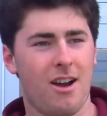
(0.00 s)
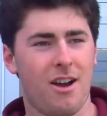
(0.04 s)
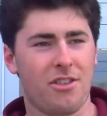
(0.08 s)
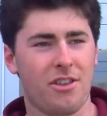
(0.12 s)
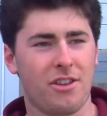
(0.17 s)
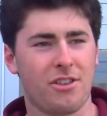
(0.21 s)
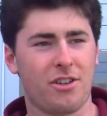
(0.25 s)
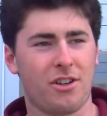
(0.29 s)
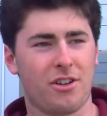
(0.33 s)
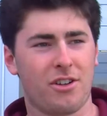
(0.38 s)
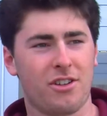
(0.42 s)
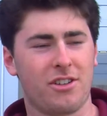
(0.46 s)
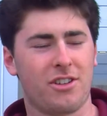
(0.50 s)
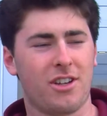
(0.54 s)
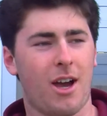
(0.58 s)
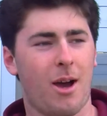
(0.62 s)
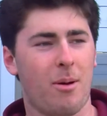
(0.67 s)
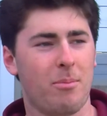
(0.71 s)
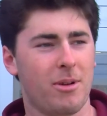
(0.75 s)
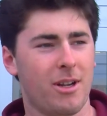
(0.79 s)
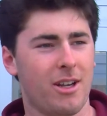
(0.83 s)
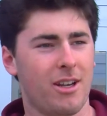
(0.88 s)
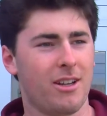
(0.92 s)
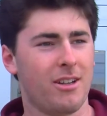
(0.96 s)
I think they're going to
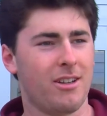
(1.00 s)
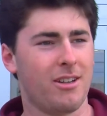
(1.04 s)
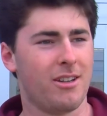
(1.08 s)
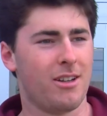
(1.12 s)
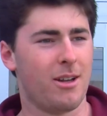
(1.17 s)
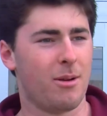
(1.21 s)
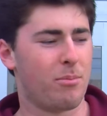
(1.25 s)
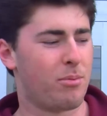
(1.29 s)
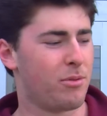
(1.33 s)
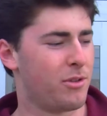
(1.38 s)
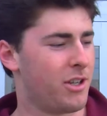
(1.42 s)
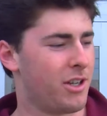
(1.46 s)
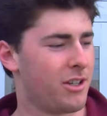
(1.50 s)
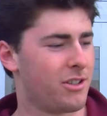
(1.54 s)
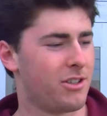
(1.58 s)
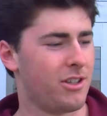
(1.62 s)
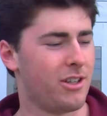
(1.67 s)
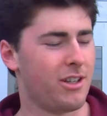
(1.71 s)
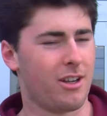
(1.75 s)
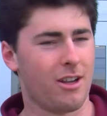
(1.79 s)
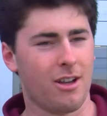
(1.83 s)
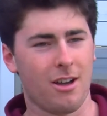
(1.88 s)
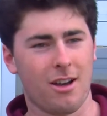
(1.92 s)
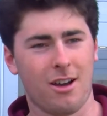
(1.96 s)
dominate. I'm
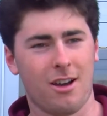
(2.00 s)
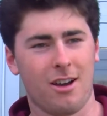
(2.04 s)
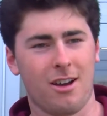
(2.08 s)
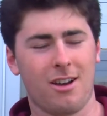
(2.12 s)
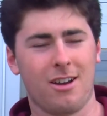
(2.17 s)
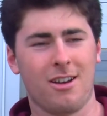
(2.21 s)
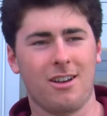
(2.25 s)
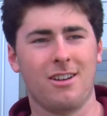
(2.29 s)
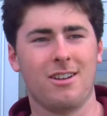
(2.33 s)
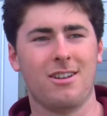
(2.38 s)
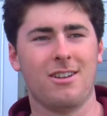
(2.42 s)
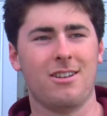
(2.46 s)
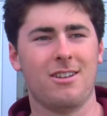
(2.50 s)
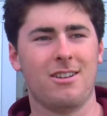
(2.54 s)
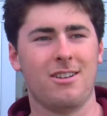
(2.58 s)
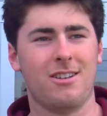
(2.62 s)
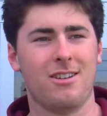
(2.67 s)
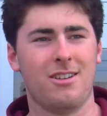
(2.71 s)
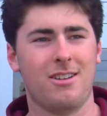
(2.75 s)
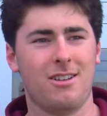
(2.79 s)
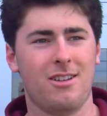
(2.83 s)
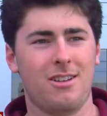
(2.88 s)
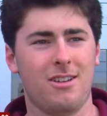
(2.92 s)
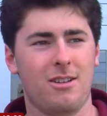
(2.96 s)
predicting uh,
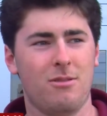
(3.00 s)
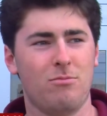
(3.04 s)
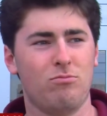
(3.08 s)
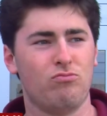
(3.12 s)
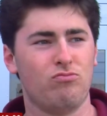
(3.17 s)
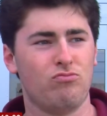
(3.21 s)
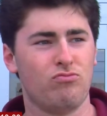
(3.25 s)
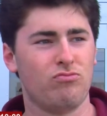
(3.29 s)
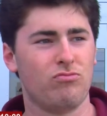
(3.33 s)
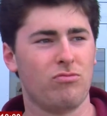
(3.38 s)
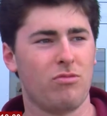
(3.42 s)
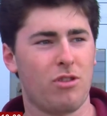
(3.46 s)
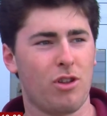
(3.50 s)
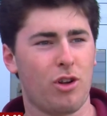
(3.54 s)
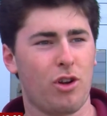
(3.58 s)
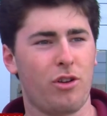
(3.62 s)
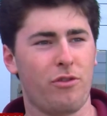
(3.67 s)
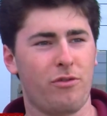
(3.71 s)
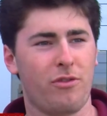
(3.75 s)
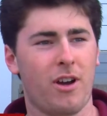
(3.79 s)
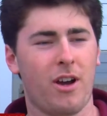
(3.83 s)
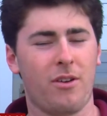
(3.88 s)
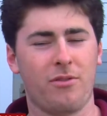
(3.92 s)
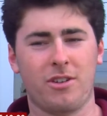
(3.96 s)

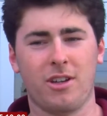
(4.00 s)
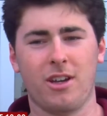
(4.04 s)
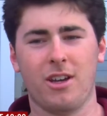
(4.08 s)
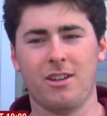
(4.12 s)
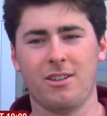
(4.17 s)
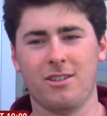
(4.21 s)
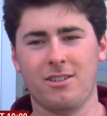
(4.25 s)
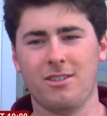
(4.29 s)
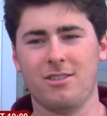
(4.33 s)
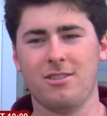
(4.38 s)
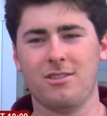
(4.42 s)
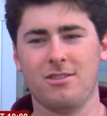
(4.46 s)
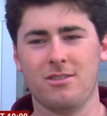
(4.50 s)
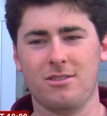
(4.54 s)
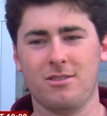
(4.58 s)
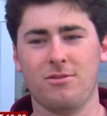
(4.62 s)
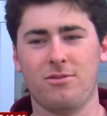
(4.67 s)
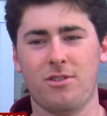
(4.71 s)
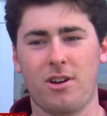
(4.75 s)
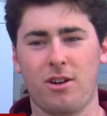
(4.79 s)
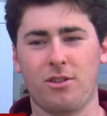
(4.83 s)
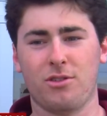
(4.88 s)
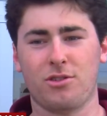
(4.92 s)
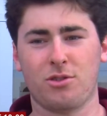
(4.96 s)
35 10,
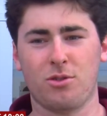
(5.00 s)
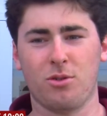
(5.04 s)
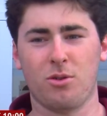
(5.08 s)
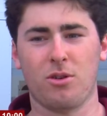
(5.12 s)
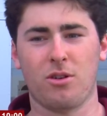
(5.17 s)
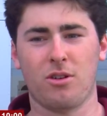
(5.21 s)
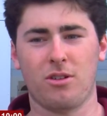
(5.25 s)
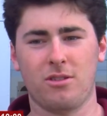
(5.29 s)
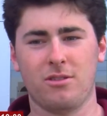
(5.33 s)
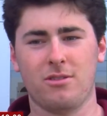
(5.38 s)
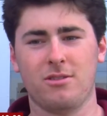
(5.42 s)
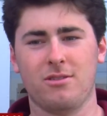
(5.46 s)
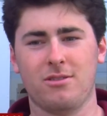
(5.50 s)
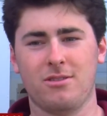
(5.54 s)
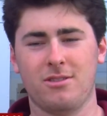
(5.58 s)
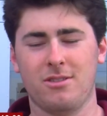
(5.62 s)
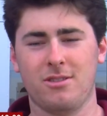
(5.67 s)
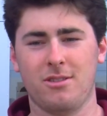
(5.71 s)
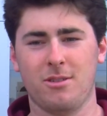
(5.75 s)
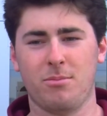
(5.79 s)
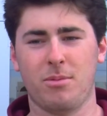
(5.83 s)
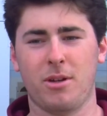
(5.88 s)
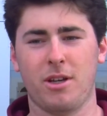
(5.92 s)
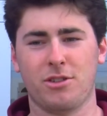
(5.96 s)
final score,
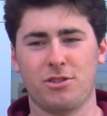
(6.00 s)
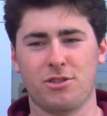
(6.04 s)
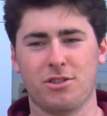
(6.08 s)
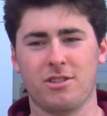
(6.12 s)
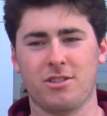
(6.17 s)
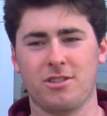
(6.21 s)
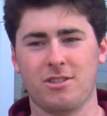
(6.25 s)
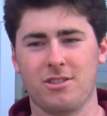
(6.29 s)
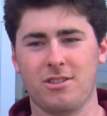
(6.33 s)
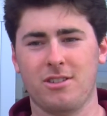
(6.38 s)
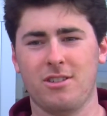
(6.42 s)
Patriots.